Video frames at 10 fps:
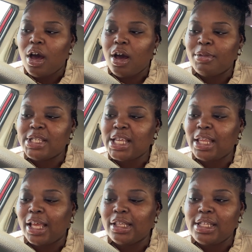Um, he said
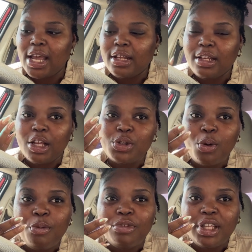like later in the day, so
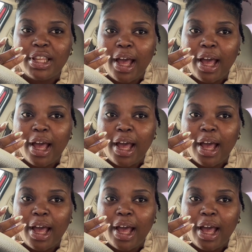hopefully that